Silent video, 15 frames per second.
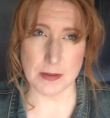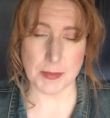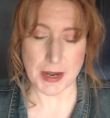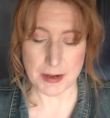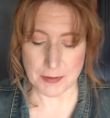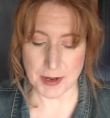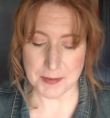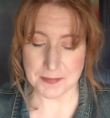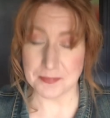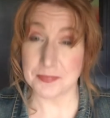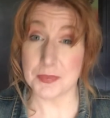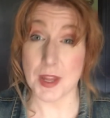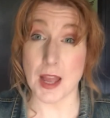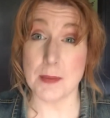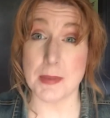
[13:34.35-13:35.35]
But anyway,
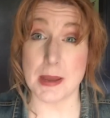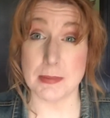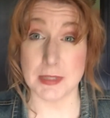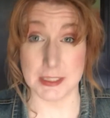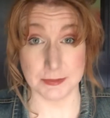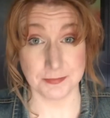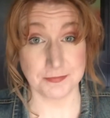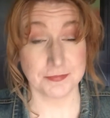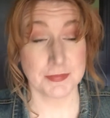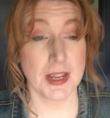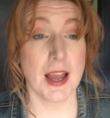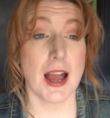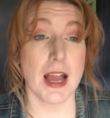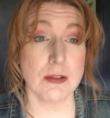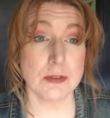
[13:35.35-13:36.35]
I'm babbling.
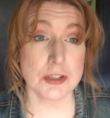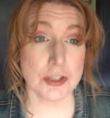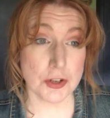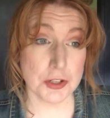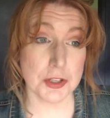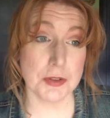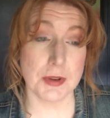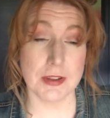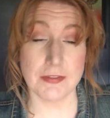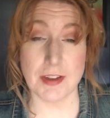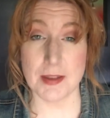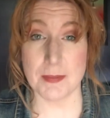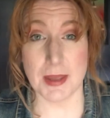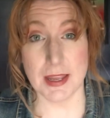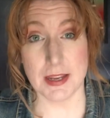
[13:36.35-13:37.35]
I will show you if
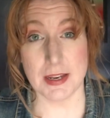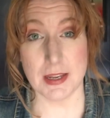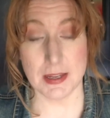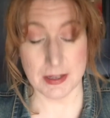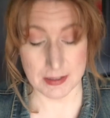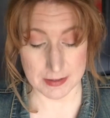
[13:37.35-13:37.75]
I make any